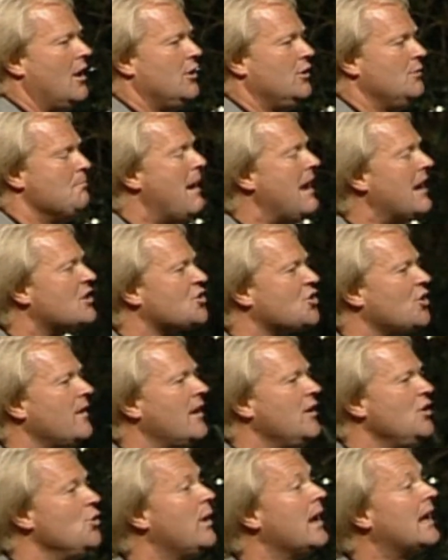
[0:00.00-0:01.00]
make sure
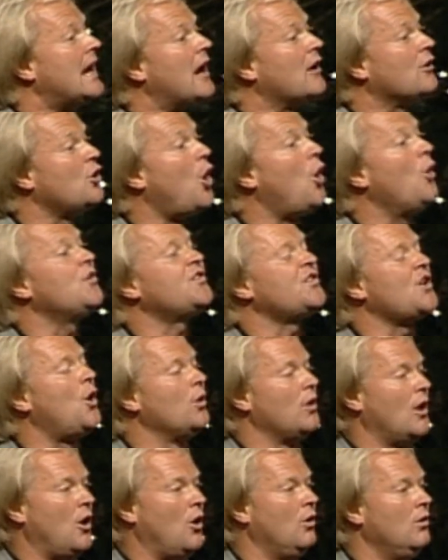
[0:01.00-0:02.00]
that you get on Go
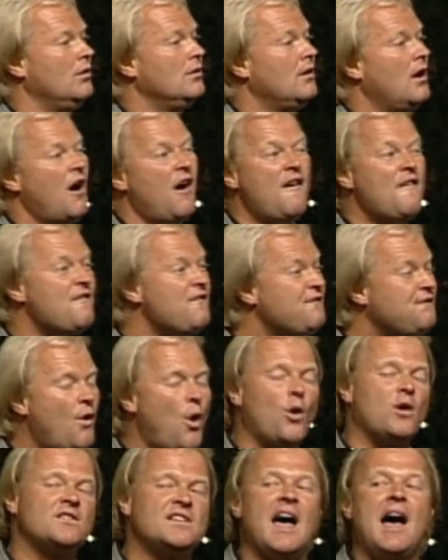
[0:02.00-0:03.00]
Solo
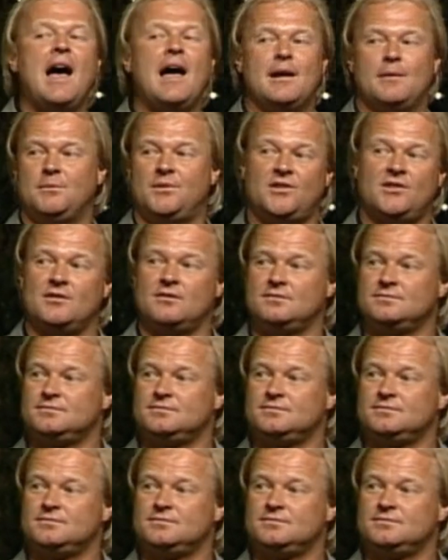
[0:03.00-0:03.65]
4 times